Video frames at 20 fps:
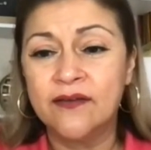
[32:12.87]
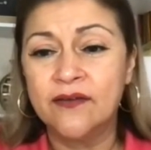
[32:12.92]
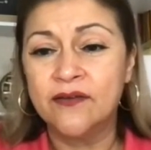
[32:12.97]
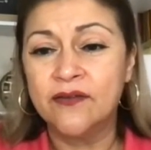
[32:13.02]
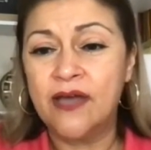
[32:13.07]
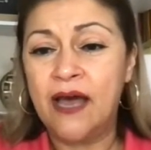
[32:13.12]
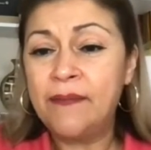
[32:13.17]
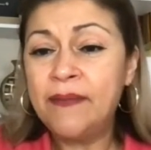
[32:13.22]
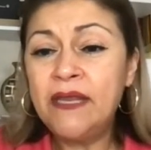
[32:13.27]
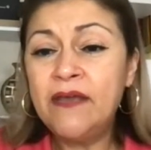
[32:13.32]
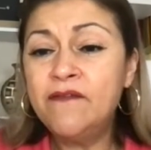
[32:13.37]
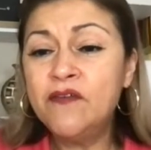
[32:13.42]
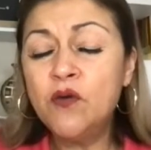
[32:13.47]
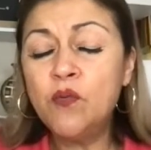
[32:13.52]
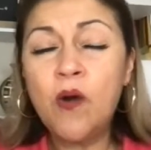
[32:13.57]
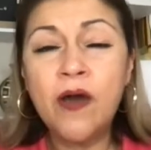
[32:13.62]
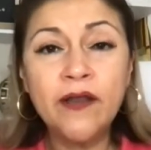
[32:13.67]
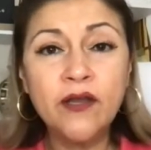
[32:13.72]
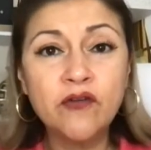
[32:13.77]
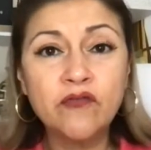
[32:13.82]
How many of you
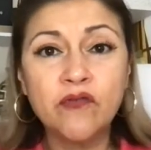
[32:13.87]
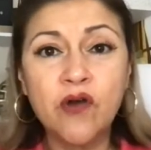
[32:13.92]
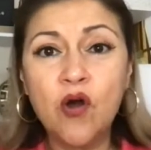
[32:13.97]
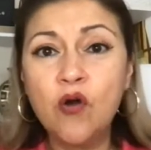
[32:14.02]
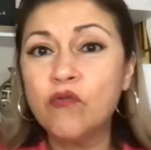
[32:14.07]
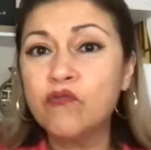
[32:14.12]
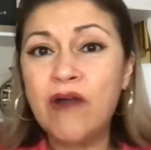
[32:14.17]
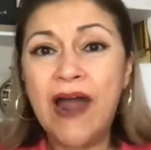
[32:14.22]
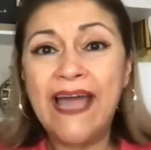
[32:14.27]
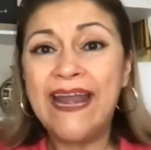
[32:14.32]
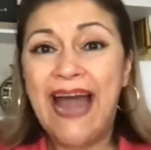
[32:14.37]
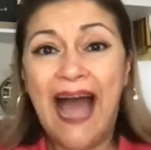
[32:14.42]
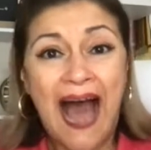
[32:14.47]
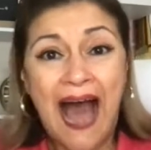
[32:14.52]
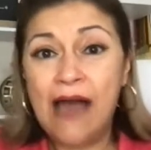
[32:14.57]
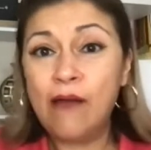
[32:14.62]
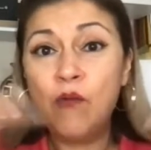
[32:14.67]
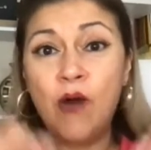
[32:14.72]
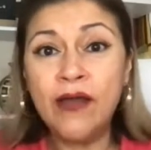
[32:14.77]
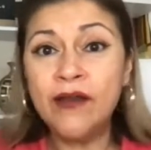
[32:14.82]
want to grow, right?
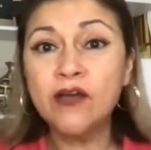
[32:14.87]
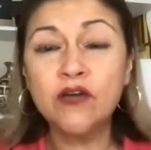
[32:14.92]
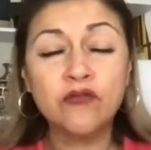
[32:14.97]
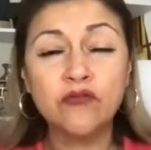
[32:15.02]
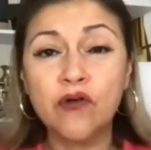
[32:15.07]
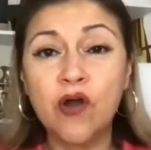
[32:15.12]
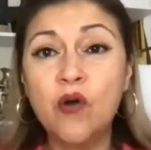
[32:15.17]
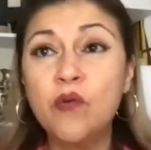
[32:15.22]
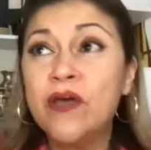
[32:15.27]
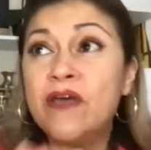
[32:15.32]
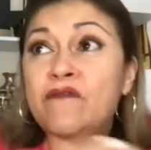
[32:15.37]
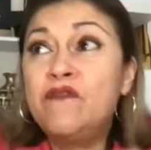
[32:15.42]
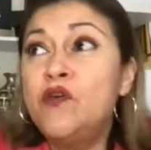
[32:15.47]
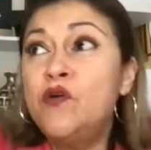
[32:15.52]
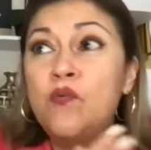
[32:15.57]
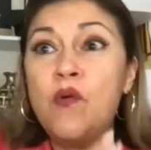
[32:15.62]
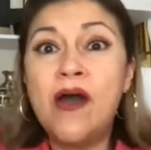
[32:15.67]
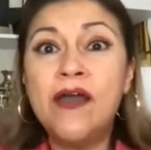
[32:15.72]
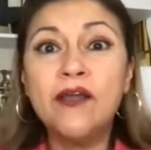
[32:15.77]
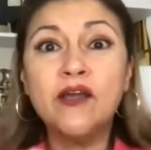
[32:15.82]
I want to grow. If you
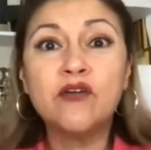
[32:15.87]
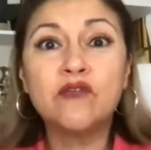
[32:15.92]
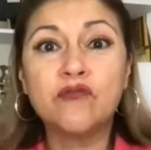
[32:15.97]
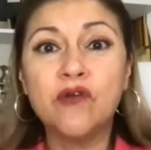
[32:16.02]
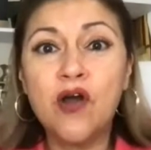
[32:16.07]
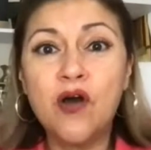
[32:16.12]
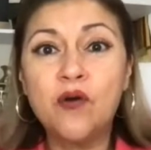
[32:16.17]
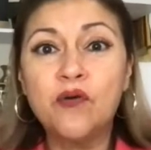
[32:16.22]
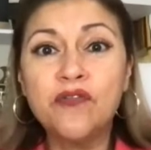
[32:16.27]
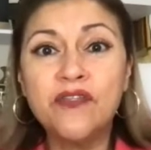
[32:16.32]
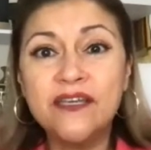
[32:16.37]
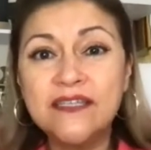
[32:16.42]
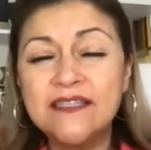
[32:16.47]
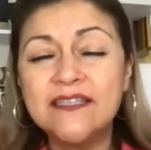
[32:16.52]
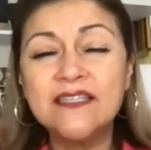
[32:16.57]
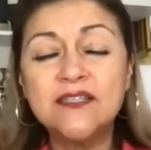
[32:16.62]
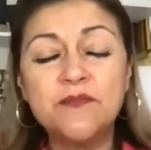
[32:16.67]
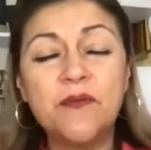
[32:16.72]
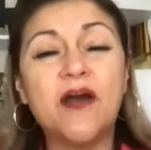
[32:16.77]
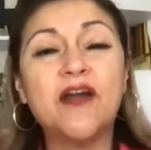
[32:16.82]
want to grow, this
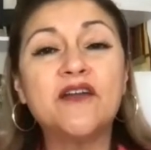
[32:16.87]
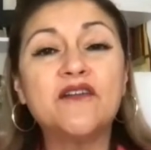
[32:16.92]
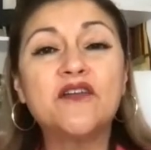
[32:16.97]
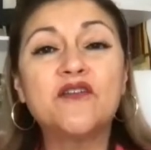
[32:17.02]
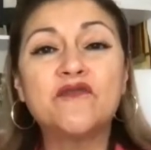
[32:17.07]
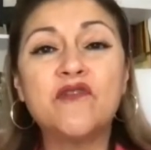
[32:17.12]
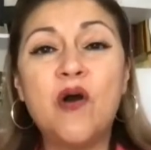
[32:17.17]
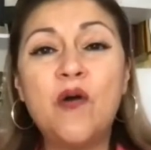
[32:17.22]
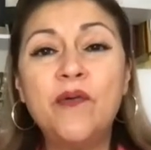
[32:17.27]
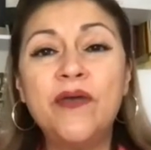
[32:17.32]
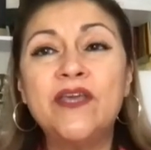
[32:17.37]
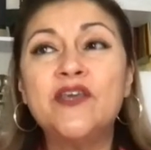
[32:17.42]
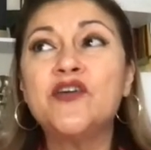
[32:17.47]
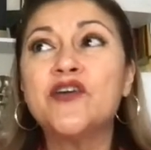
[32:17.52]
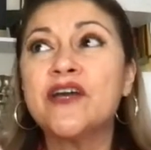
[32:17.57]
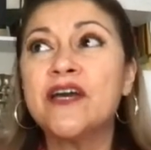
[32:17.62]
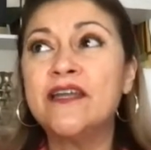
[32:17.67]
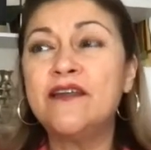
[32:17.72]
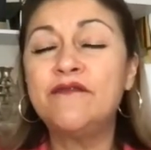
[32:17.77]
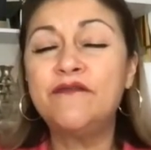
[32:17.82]
is part of growing. You're
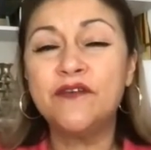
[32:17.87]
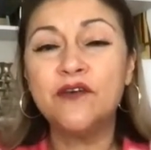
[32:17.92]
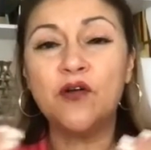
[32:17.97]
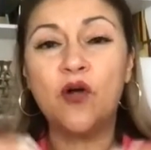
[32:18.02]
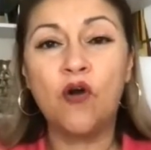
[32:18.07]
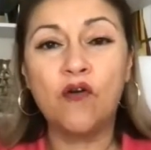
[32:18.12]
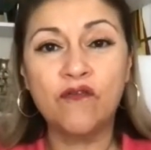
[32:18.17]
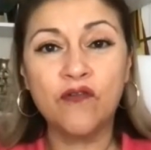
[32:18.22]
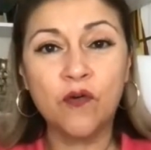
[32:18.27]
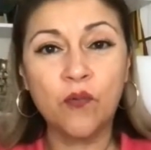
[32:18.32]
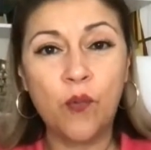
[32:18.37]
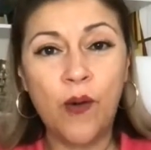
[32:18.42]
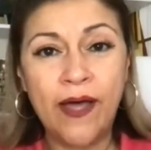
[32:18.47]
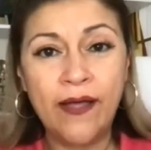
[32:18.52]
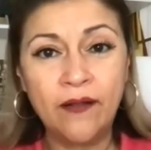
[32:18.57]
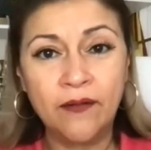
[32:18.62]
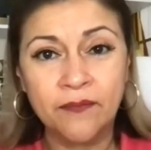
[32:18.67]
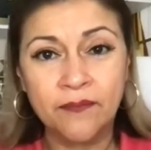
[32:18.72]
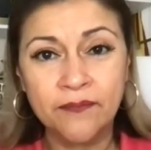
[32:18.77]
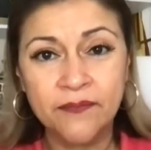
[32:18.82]
going to feel
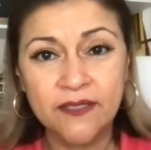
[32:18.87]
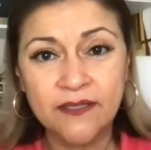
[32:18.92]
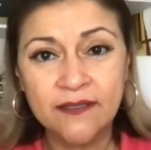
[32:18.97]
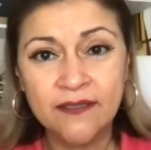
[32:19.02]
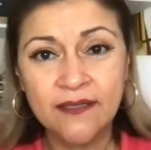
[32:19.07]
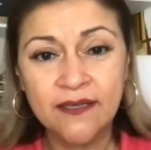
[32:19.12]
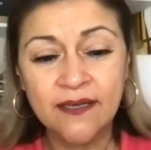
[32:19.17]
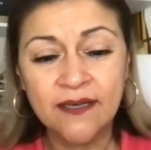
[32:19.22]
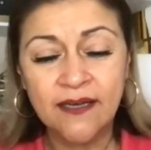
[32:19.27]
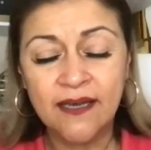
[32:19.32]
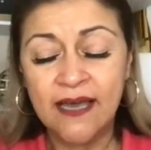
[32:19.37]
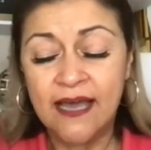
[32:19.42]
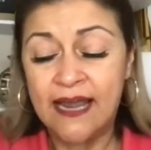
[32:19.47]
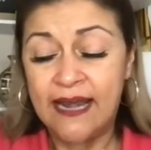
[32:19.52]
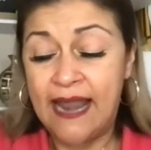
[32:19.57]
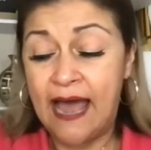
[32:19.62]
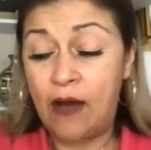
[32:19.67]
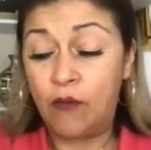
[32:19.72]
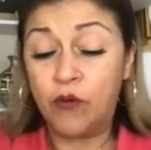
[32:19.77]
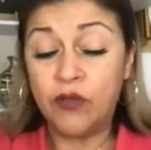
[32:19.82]
overwhelmed.
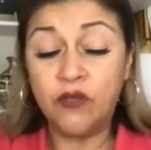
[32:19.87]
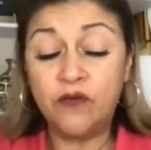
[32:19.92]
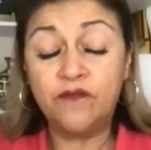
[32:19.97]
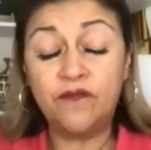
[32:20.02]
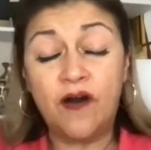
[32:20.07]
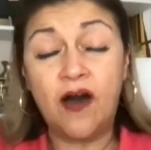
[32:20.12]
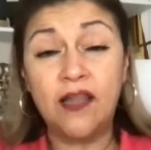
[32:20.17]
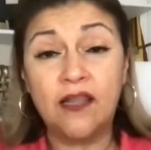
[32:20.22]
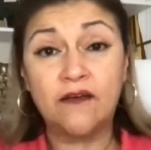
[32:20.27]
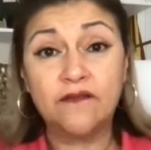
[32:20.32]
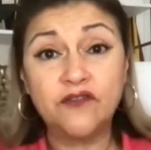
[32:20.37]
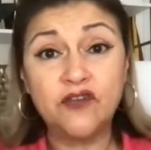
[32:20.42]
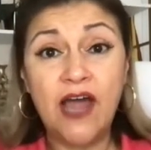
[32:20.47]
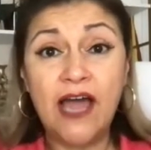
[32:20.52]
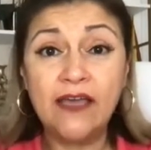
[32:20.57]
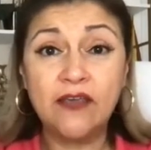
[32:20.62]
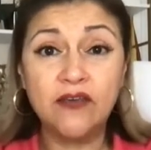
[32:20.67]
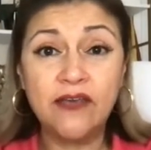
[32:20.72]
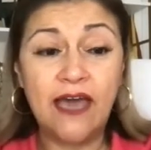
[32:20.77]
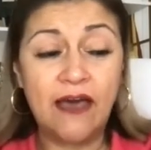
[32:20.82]
Now, when you fall off
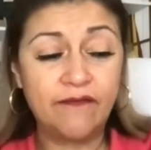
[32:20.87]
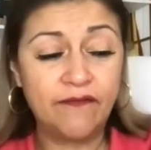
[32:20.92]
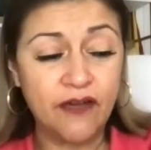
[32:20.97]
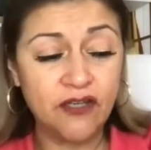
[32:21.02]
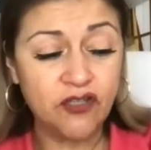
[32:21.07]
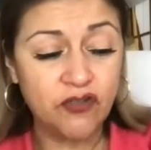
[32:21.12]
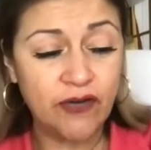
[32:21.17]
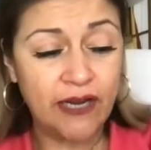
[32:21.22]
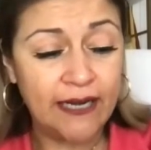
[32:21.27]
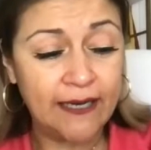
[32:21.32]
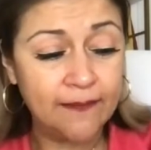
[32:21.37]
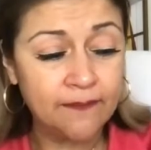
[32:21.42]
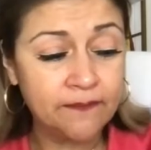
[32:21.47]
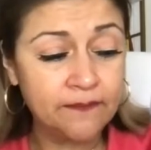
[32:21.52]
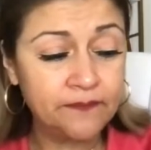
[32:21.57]
track, you get frustrated.